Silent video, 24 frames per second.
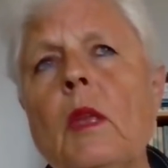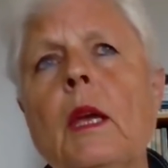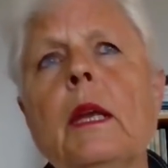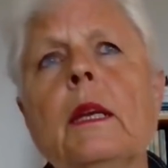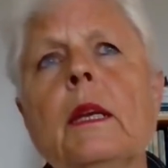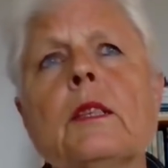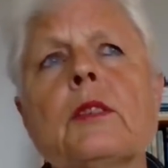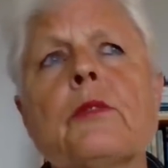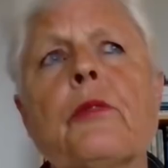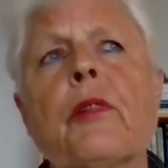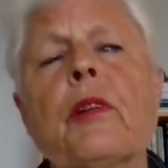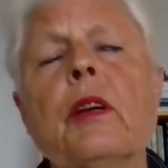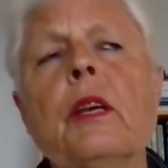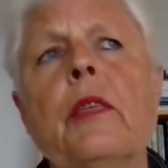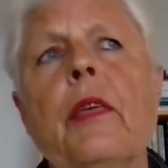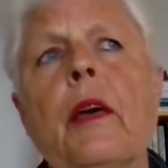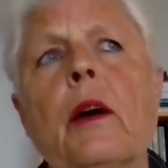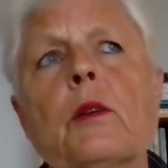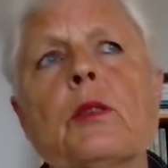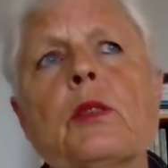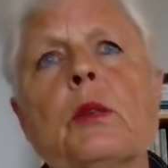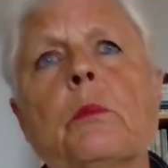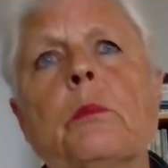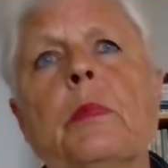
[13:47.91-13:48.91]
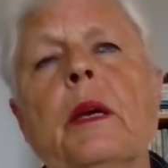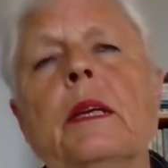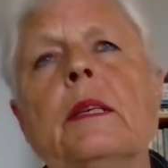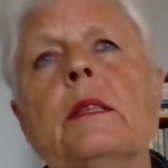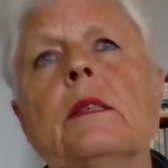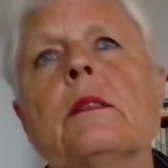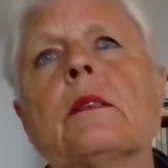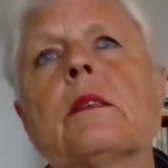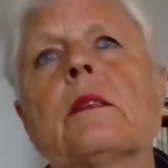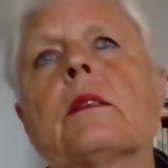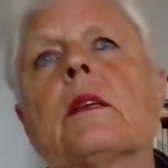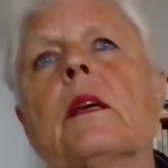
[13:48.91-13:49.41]
It's 3,000
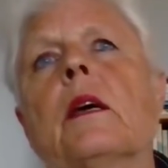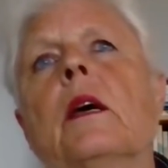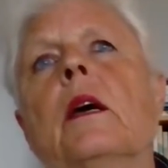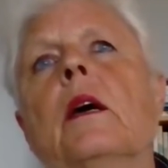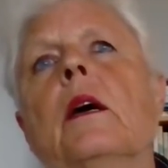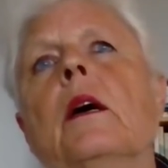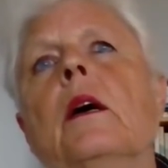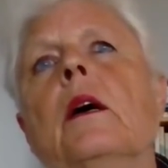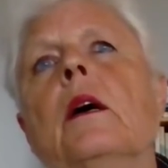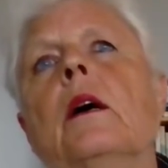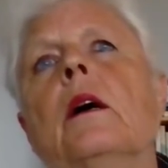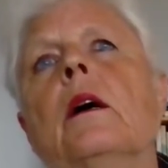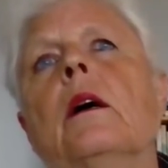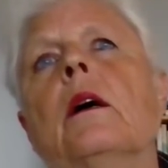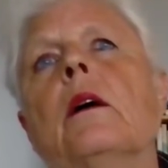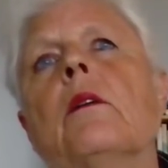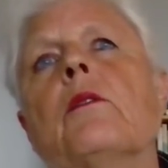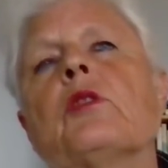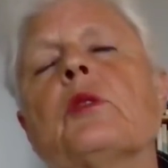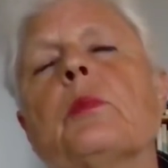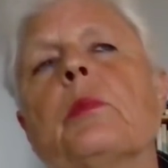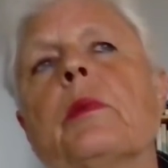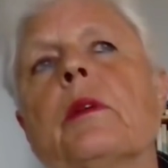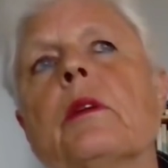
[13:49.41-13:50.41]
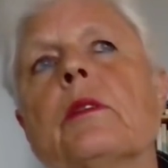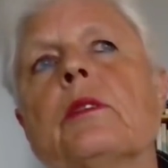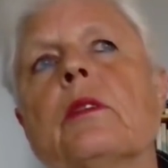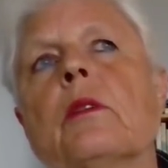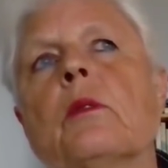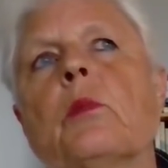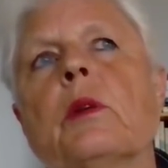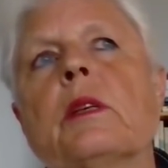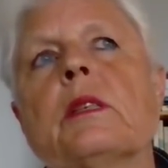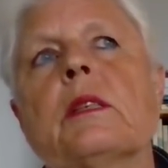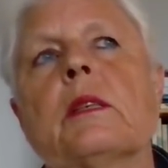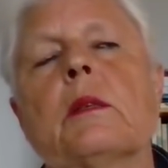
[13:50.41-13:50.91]
pages of
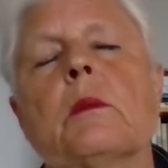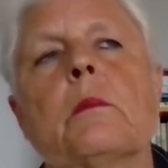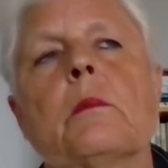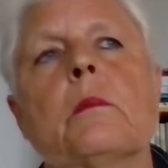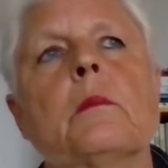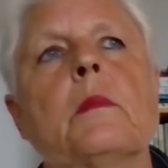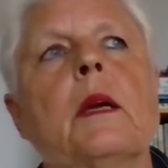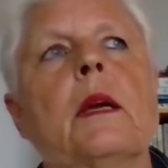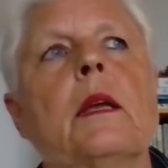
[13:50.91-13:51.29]
spiritual wisdom.